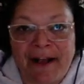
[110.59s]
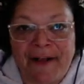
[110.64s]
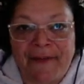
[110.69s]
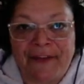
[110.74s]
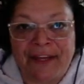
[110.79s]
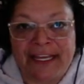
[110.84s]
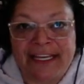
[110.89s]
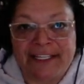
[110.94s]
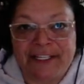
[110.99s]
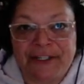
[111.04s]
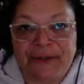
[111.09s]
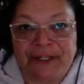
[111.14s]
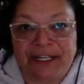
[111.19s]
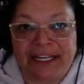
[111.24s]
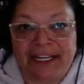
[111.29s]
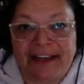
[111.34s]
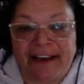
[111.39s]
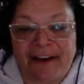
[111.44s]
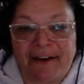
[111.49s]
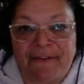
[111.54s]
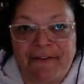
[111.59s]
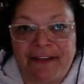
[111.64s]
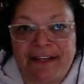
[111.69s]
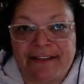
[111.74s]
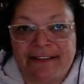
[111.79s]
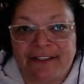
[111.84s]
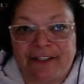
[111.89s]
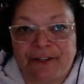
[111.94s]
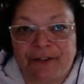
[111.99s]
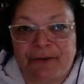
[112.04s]
the history of
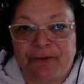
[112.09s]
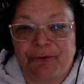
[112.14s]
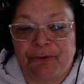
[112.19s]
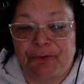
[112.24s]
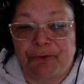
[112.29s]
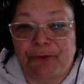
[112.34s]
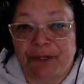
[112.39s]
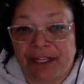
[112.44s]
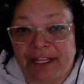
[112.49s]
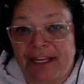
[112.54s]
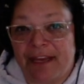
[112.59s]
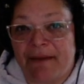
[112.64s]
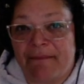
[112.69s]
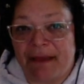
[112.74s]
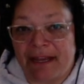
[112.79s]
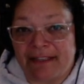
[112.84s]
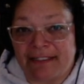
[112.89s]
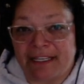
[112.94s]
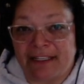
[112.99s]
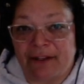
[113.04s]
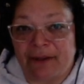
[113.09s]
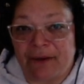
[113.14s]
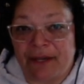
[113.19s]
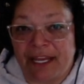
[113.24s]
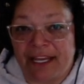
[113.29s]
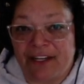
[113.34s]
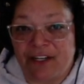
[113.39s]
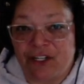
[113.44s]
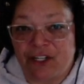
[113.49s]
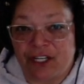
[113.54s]
this really amazing
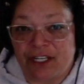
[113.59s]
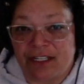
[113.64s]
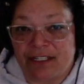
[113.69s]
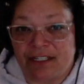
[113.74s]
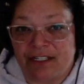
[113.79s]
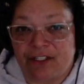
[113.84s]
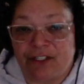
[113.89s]
location